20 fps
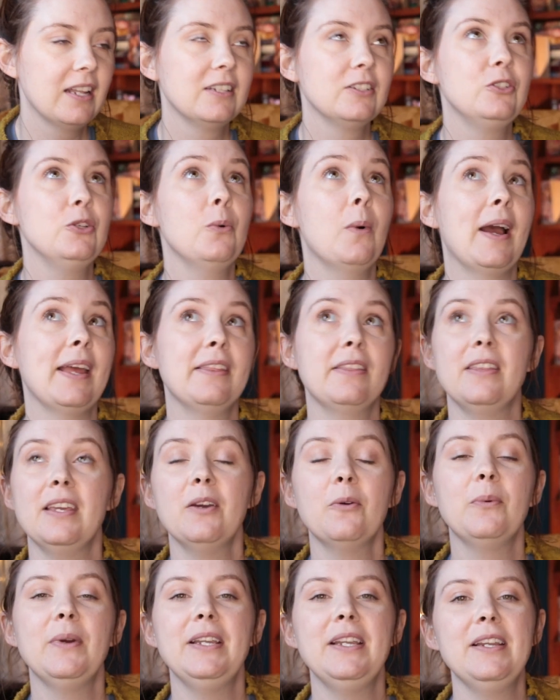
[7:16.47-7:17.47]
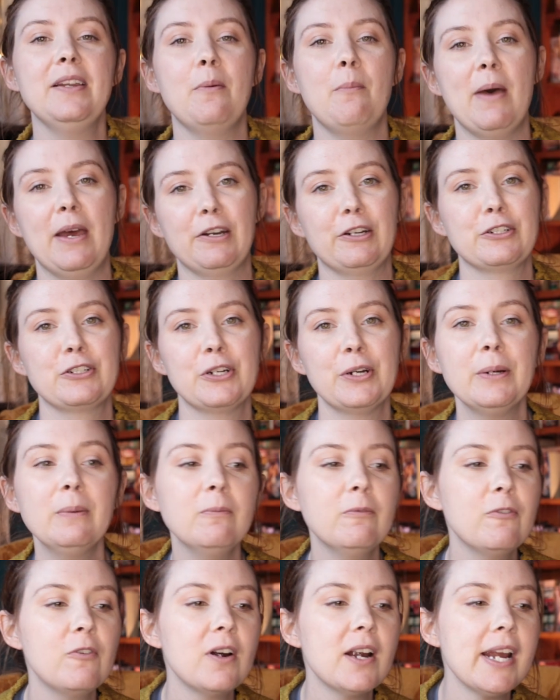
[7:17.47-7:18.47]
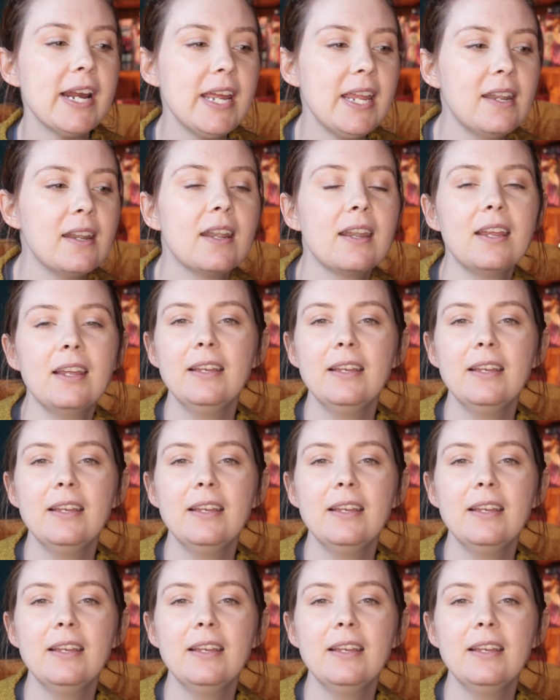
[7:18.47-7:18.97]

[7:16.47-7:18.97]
Do I think we need a better term for it?